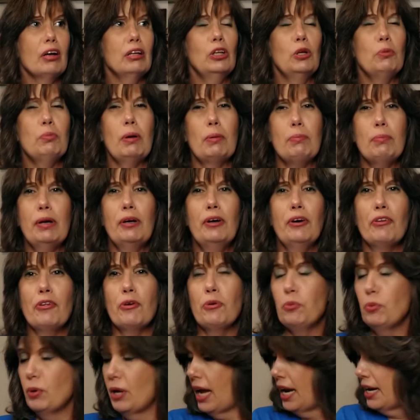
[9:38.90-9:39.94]
a little bit bigger
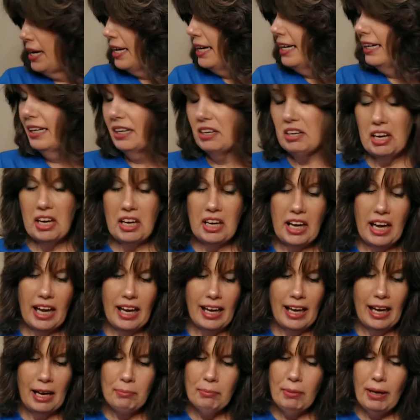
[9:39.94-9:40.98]
than what I need, and I,
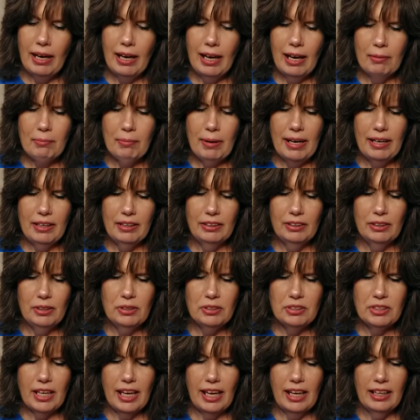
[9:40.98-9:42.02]
I may, I may
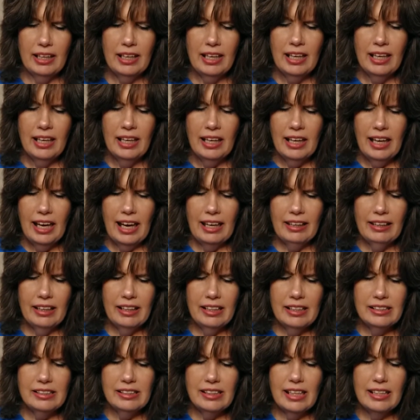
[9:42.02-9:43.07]
use that. And
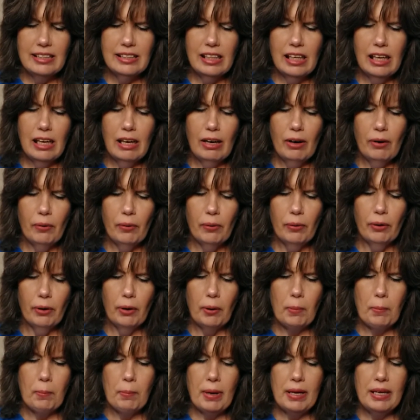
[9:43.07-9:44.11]
then it says, uh,
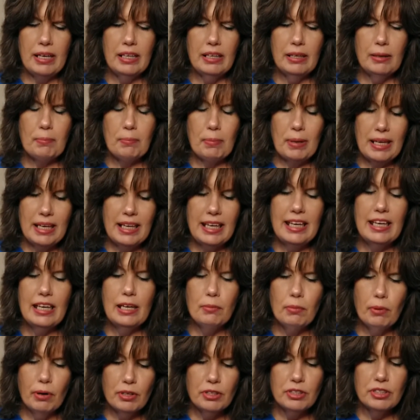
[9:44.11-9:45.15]
or mini, mini
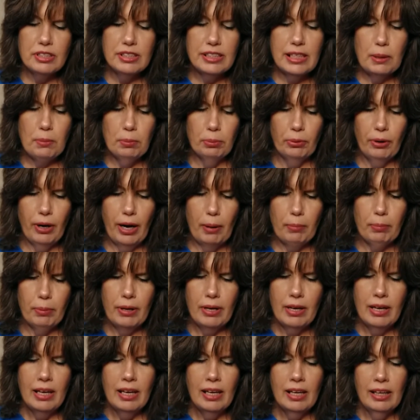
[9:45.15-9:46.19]
emergency prep.
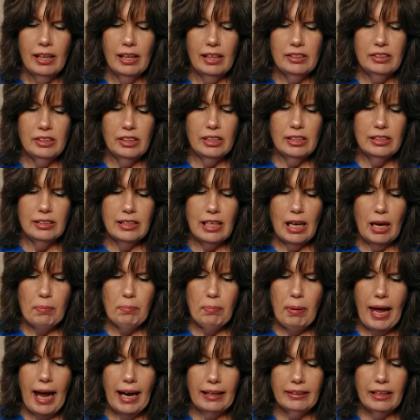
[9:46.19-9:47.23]
It says, uh,
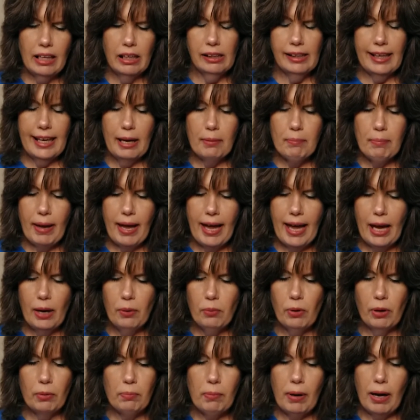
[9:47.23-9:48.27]
pack the glam bag,
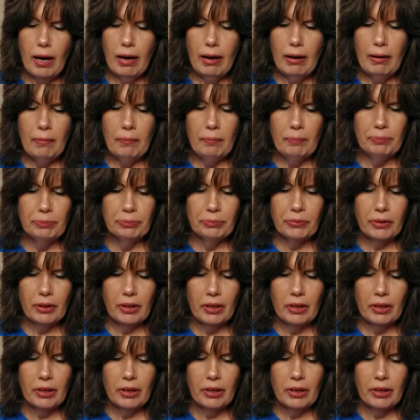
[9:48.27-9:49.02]
where, um,